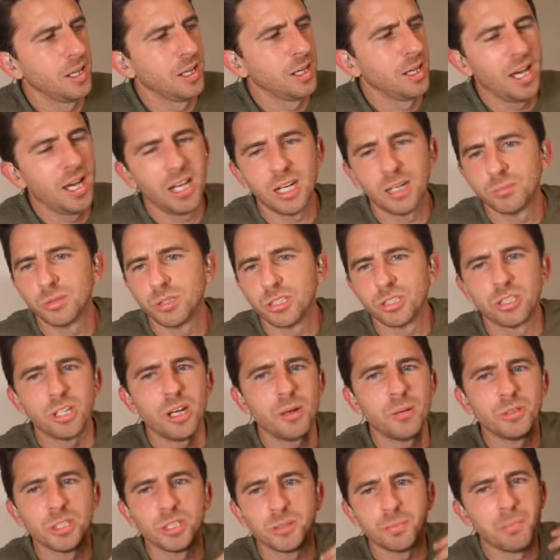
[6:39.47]
And I'm just
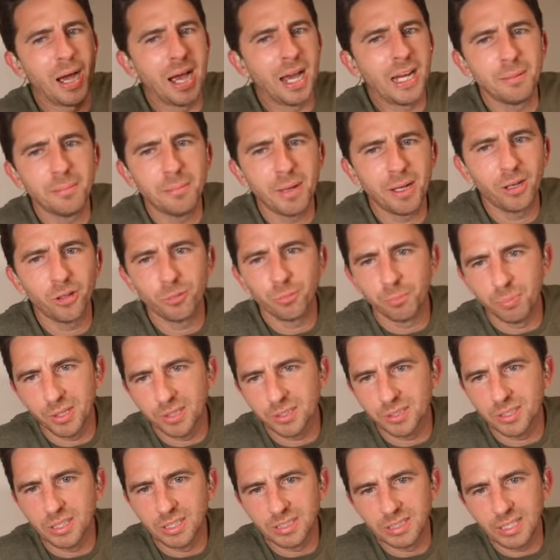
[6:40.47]
I'm just minding my own
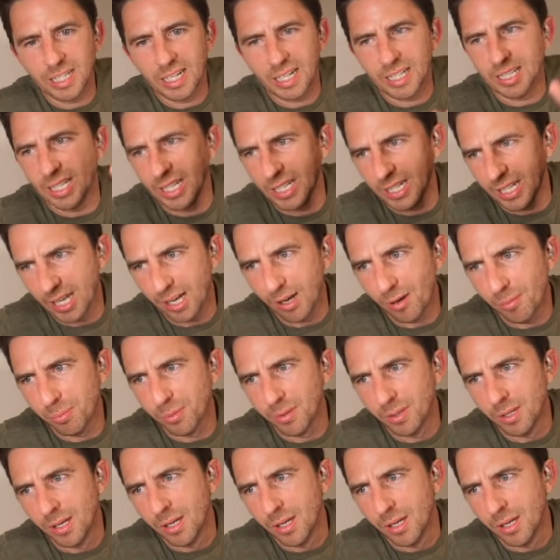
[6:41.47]
business, and I can't help